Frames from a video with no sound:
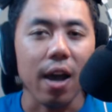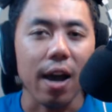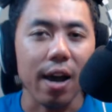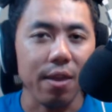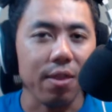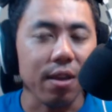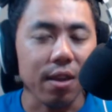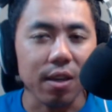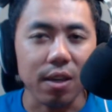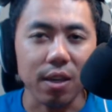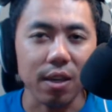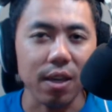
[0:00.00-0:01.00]
I think
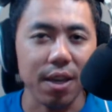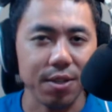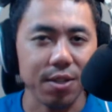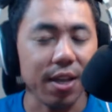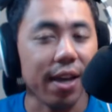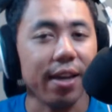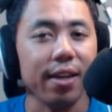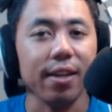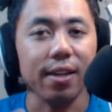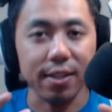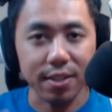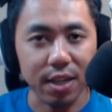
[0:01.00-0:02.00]
he has set
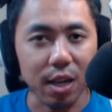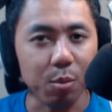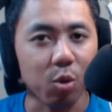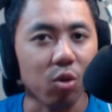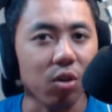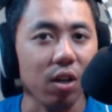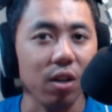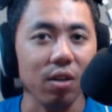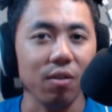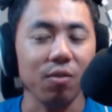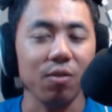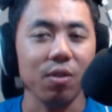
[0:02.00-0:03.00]
an example
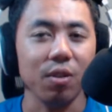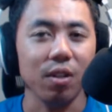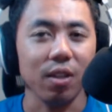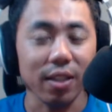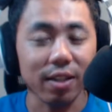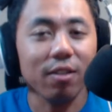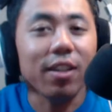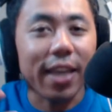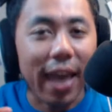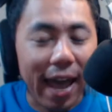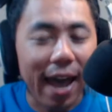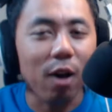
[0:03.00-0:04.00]
of literally
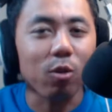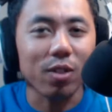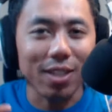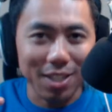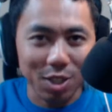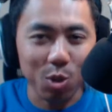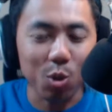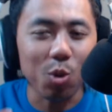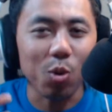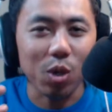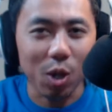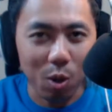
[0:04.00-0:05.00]
how to
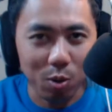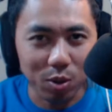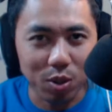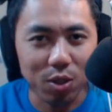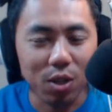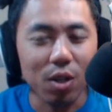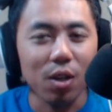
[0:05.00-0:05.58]
do coach